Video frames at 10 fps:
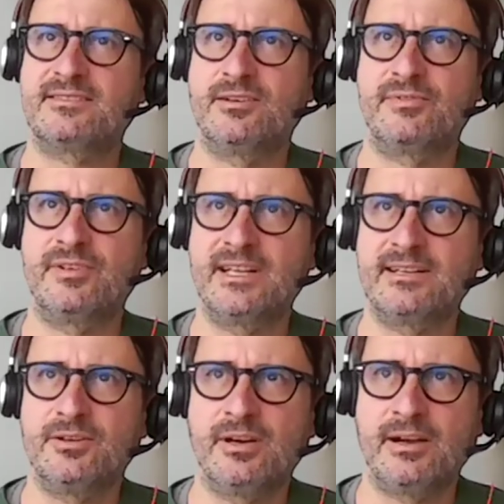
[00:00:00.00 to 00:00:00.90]
something
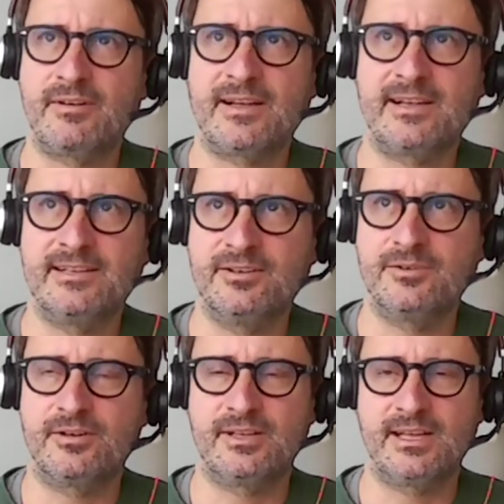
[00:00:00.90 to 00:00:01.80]
that you have like in
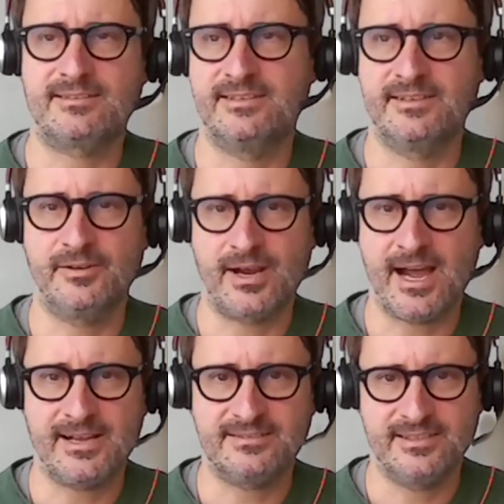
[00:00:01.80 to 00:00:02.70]
your
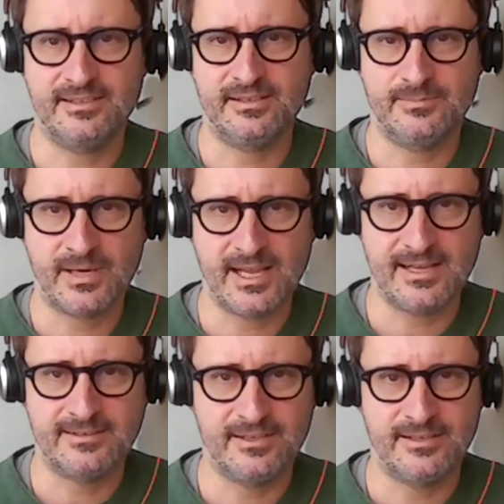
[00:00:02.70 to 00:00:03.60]
highest tier
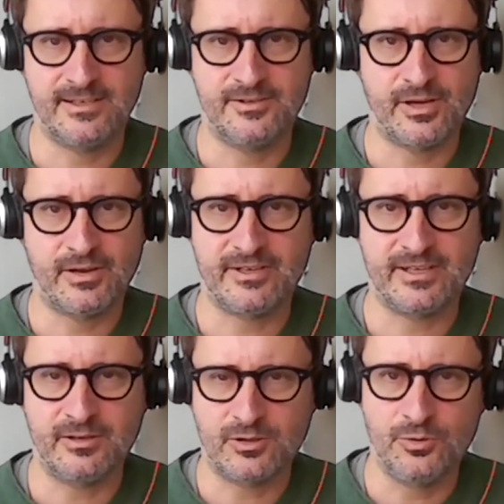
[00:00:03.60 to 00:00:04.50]
plan, you have it
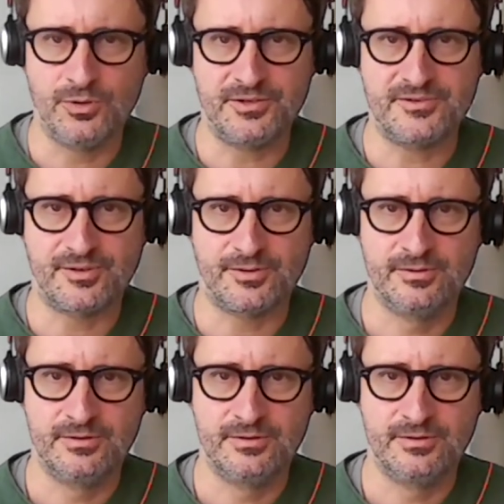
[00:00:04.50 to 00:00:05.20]
included. So